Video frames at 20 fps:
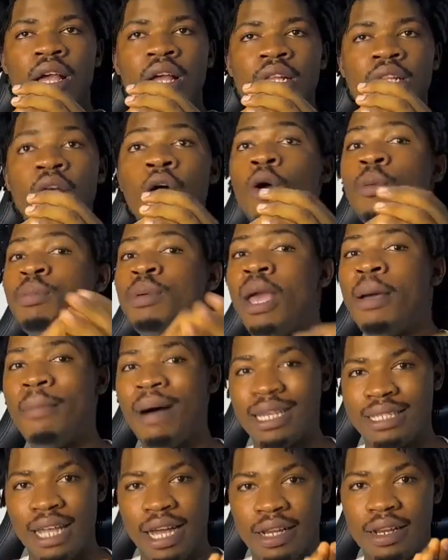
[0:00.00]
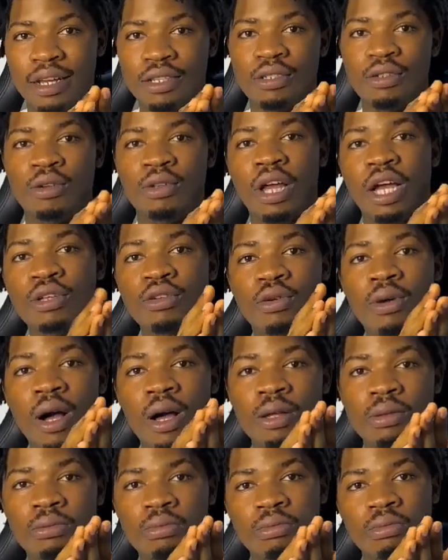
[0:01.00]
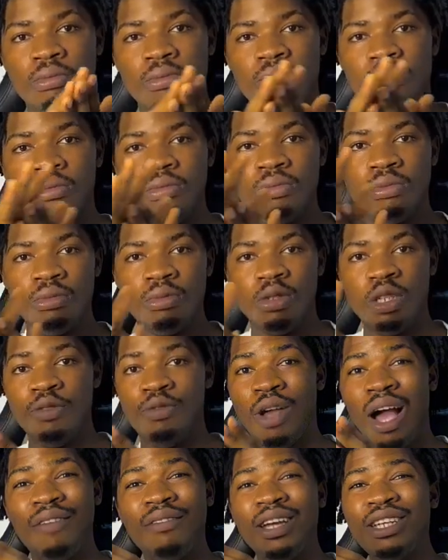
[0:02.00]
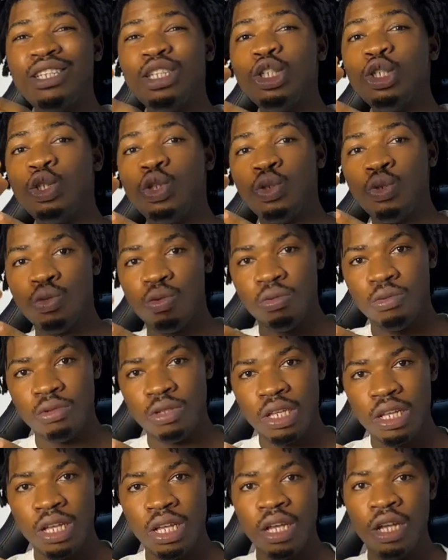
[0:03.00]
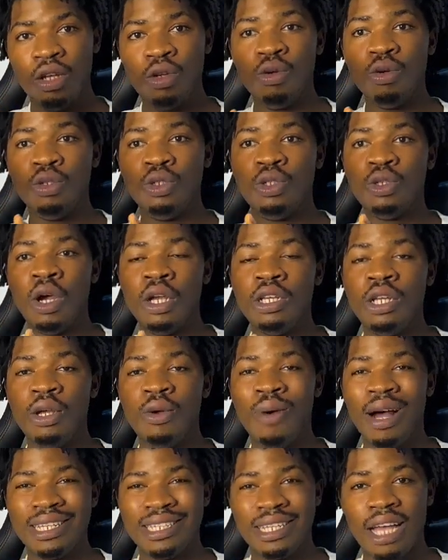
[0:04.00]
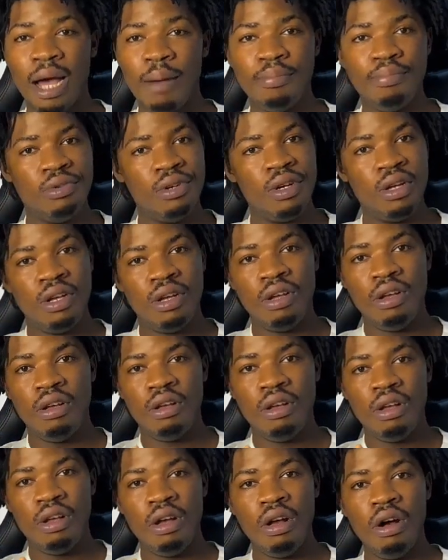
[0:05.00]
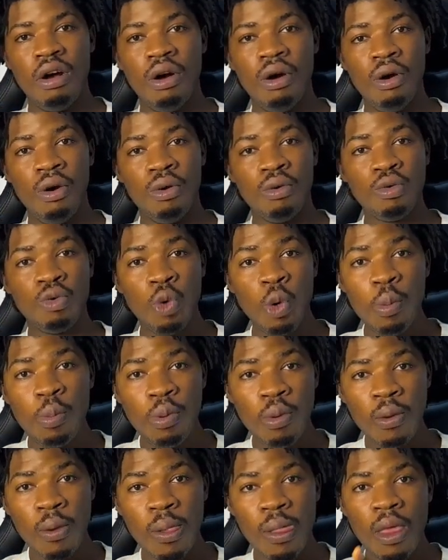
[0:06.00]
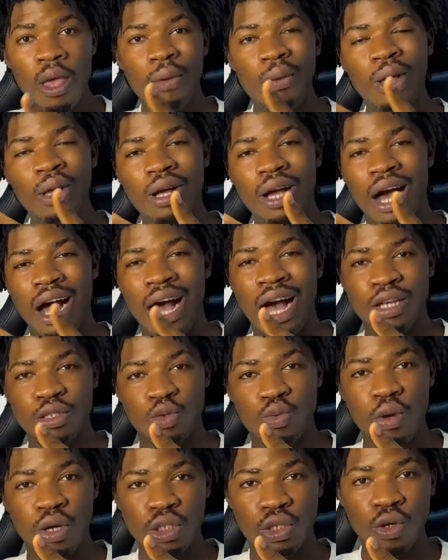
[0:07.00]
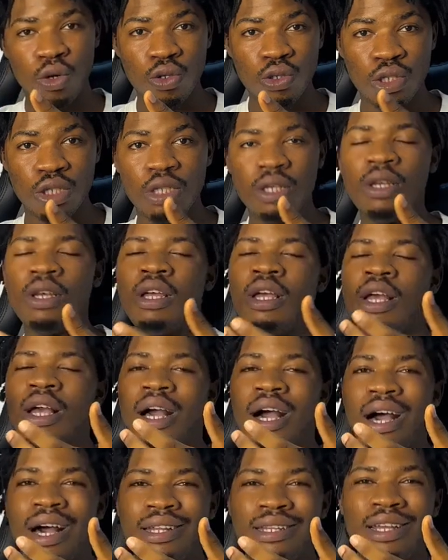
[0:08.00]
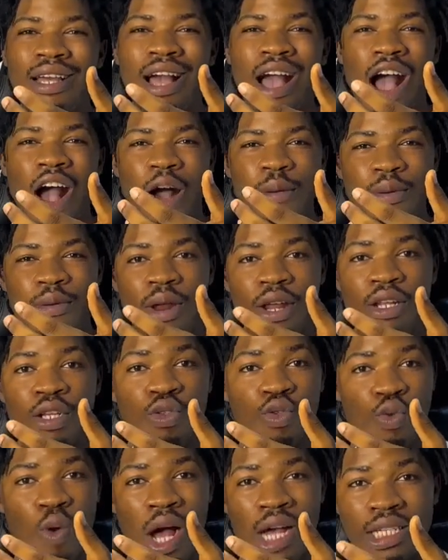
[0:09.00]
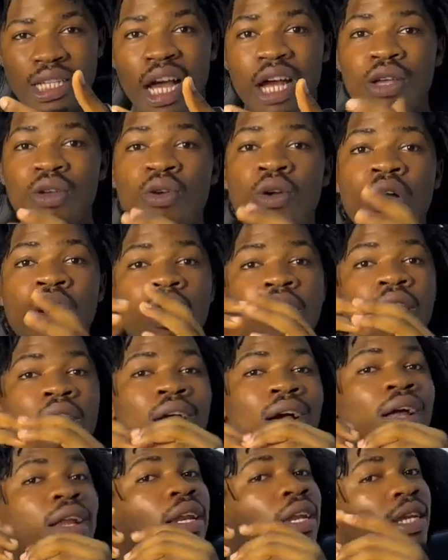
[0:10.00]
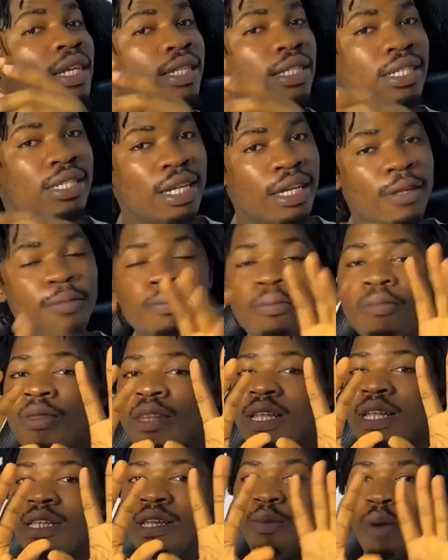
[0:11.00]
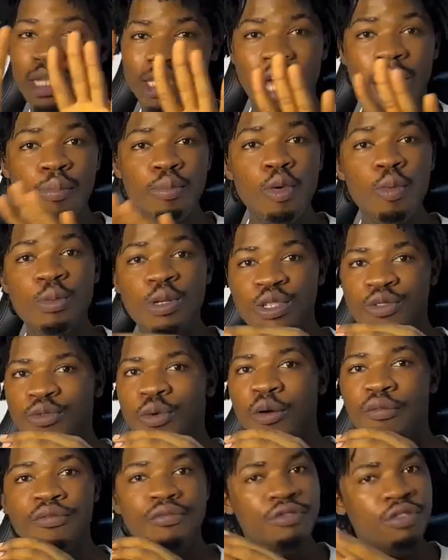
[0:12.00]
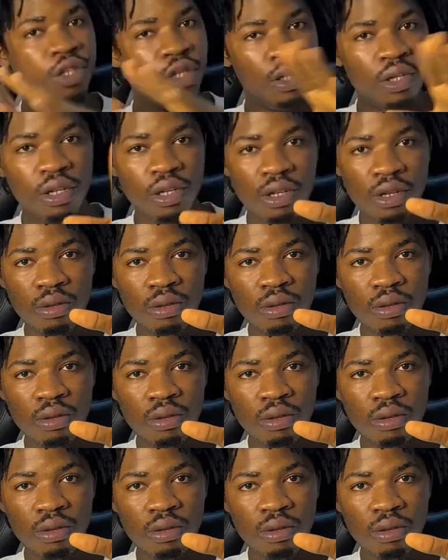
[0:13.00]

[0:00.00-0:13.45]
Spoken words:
There will be a masterclass on how you can, if you have any issue, you join a WhatsApp group where you can ask questions and I'll be ready to answer you. Listen, the WhatsApp group is for free.